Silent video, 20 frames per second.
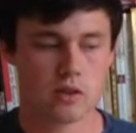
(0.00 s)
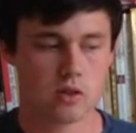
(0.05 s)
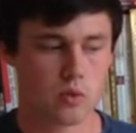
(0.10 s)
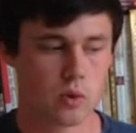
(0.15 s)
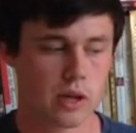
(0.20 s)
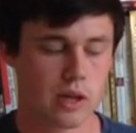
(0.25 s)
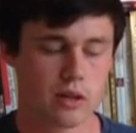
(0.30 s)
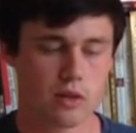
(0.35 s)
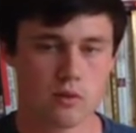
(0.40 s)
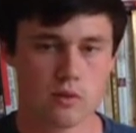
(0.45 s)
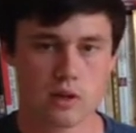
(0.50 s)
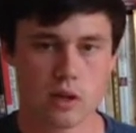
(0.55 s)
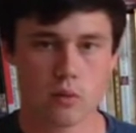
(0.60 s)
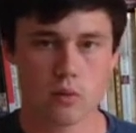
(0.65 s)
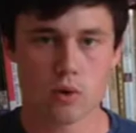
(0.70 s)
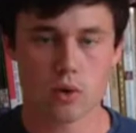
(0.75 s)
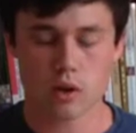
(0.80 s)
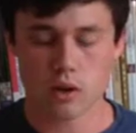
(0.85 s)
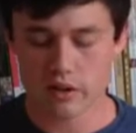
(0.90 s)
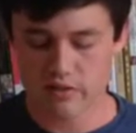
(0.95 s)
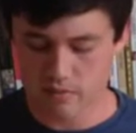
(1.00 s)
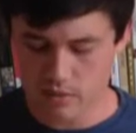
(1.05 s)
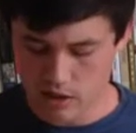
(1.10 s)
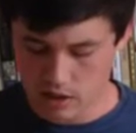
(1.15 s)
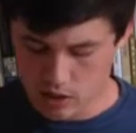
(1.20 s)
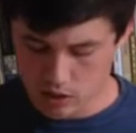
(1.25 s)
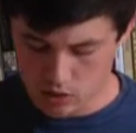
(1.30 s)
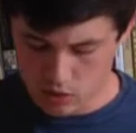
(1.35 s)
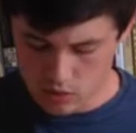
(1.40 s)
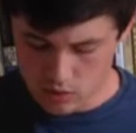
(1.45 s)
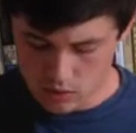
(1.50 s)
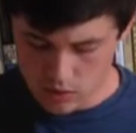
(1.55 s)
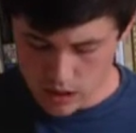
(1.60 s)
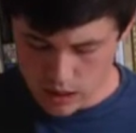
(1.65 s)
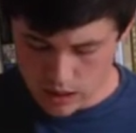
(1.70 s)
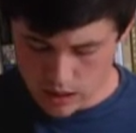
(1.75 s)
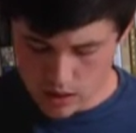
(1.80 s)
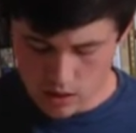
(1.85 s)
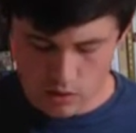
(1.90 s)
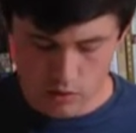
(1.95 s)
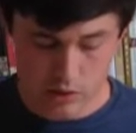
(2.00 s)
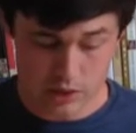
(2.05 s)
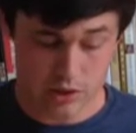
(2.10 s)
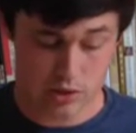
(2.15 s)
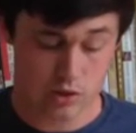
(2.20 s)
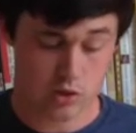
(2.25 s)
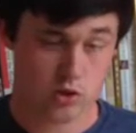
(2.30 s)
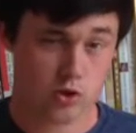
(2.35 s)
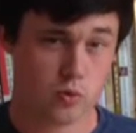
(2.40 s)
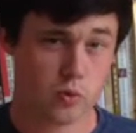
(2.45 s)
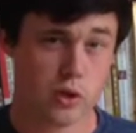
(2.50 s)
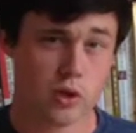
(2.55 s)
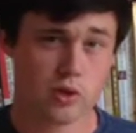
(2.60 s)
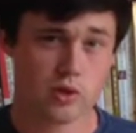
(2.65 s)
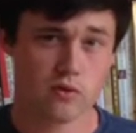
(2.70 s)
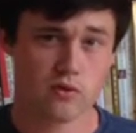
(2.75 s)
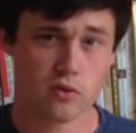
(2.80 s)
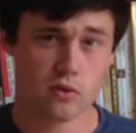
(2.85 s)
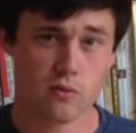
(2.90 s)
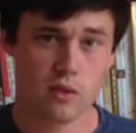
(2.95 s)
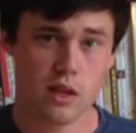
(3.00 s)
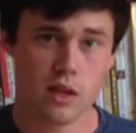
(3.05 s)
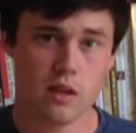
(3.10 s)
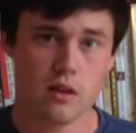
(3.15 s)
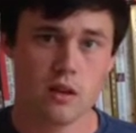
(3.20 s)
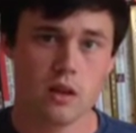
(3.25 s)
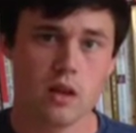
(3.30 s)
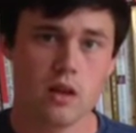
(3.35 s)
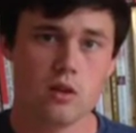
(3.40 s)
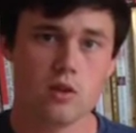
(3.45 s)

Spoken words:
So what I do is I roll off my tone, which is a switch for me.